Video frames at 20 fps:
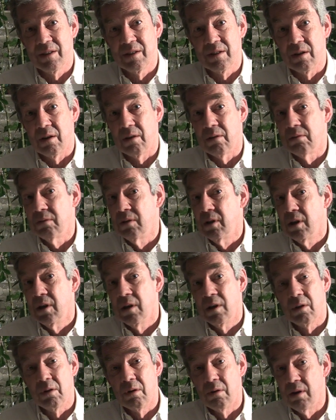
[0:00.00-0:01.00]
So
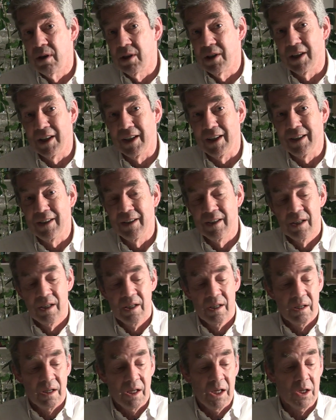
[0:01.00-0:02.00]
currently,
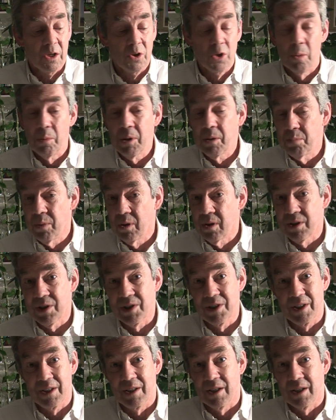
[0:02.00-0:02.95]
economic policy